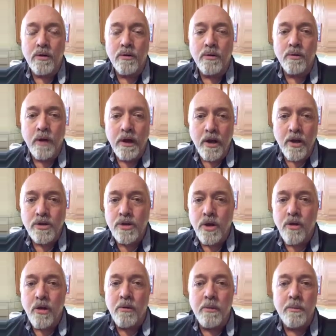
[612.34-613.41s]
radio show
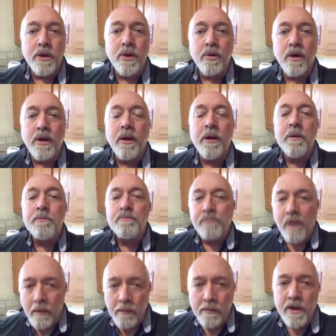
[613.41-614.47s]
that I'm going to be doing.
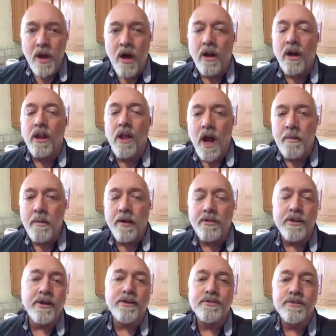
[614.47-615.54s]
I'm going to be talking a lot about
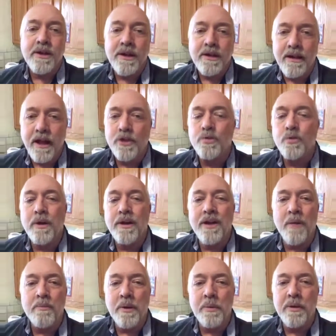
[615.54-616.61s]
this. Next week,
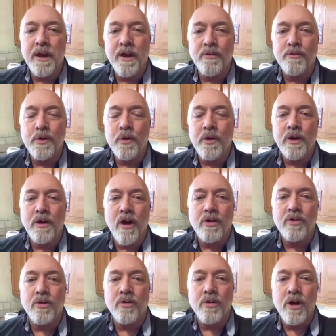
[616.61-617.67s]
I'm going to be interviewing
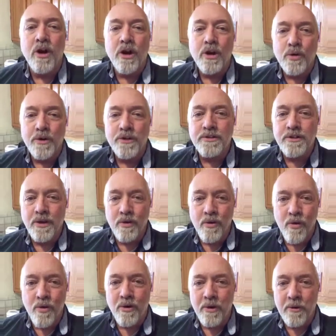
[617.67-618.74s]
Dr. Christine
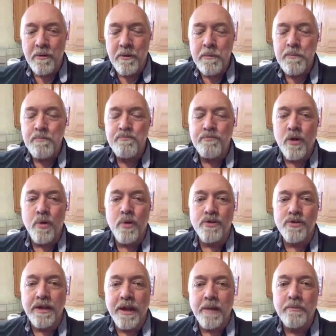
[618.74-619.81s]
Horner, who is
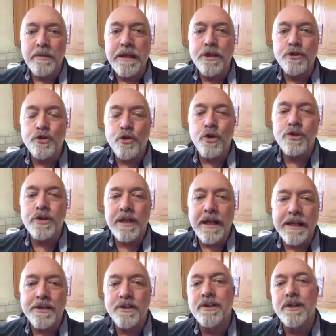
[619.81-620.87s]
an MD surgeon,
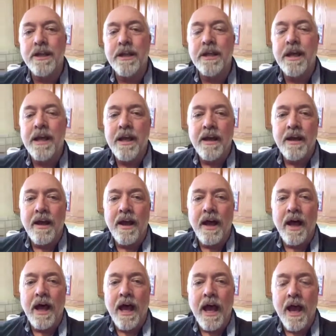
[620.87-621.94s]
and she
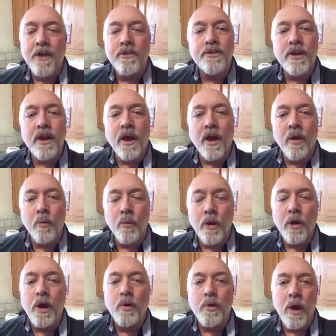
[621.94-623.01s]
has a
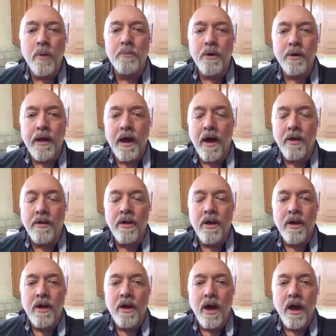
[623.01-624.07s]
really great book out,
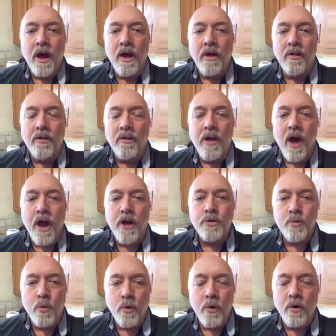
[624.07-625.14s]
The Goddess
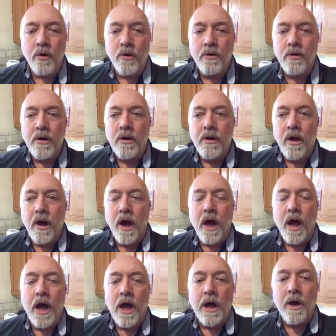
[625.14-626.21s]
Warrior,
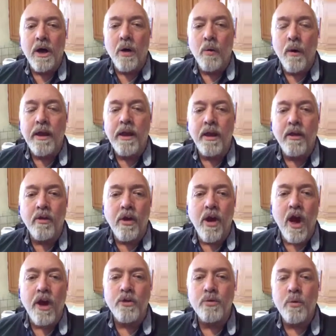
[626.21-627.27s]
Awakening the
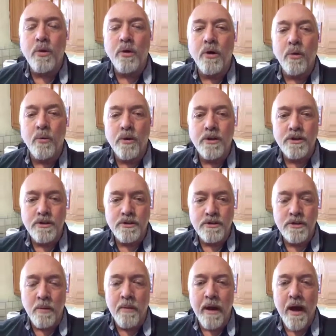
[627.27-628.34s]
Goddess Warrior, which is
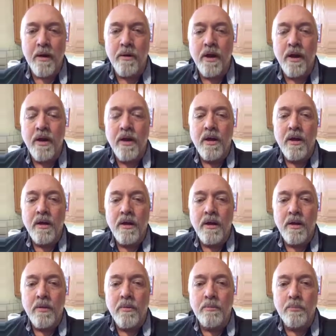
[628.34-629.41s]
about
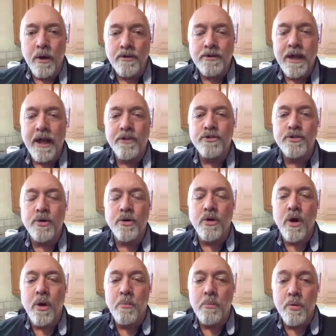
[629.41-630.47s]
breast cancer
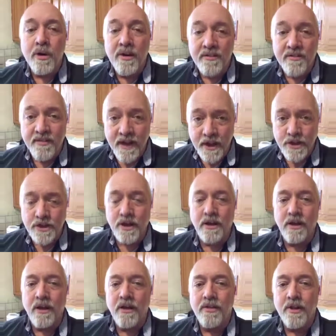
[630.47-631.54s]
prevention.
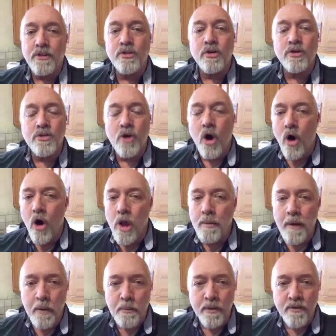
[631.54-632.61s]
This is all
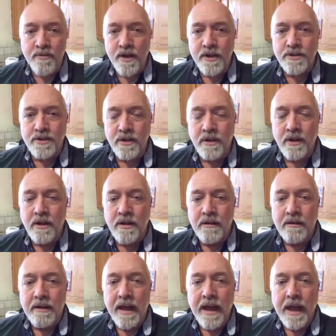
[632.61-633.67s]
about prevention,
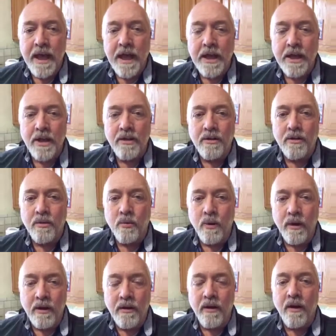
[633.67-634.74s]
and
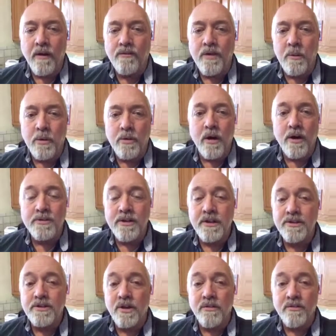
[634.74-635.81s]
we have come across
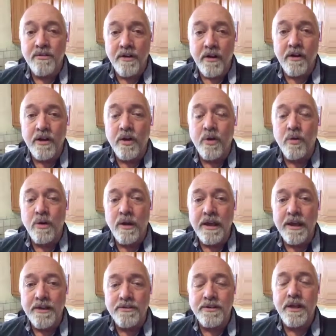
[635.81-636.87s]
things that are very
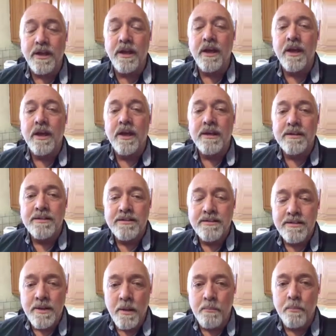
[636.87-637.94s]
easy,
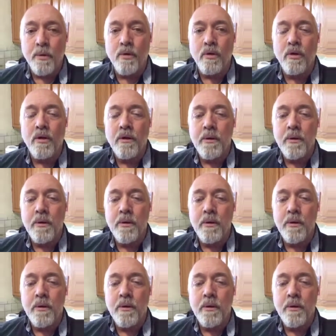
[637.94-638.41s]
simple,